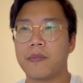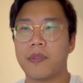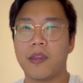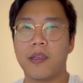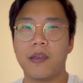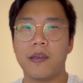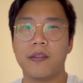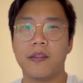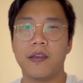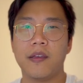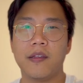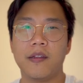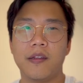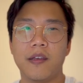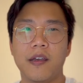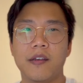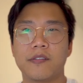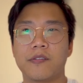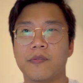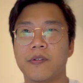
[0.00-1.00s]
And then
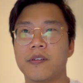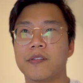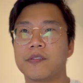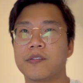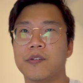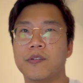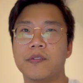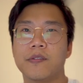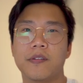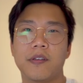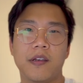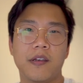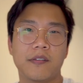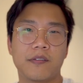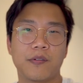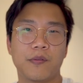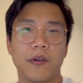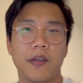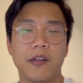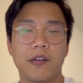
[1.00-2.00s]
as a result,
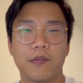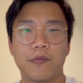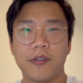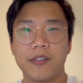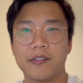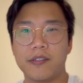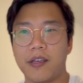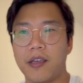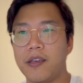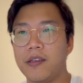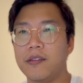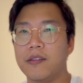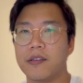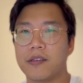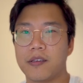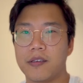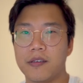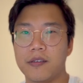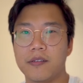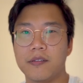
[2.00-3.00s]
as a way to retain the
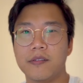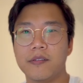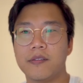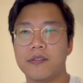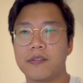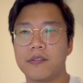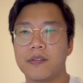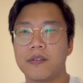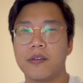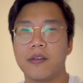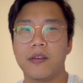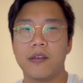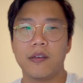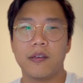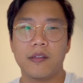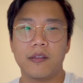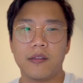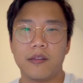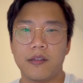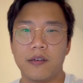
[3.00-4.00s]
kids,
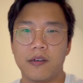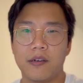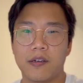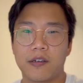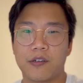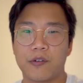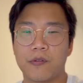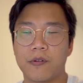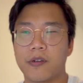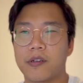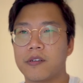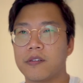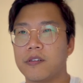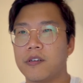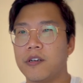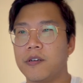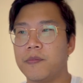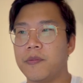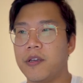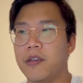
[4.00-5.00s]
the
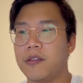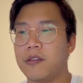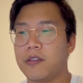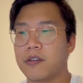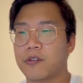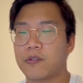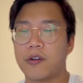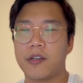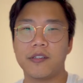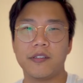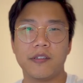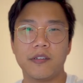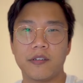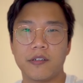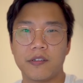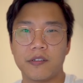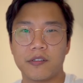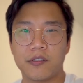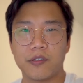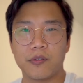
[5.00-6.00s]
curriculum and the
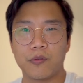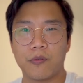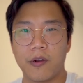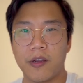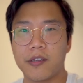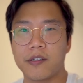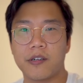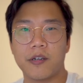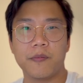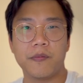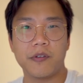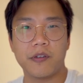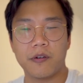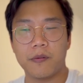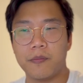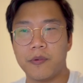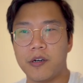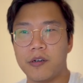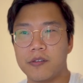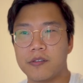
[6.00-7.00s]
criteria to rank up in your
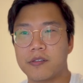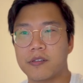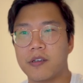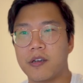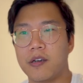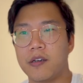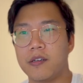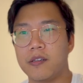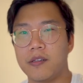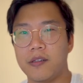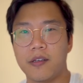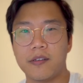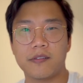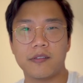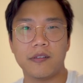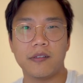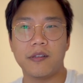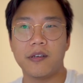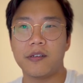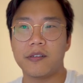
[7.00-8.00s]
belts got
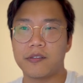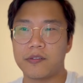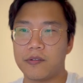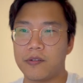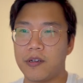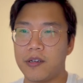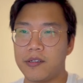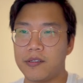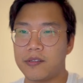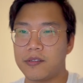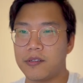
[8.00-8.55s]
less and less, right?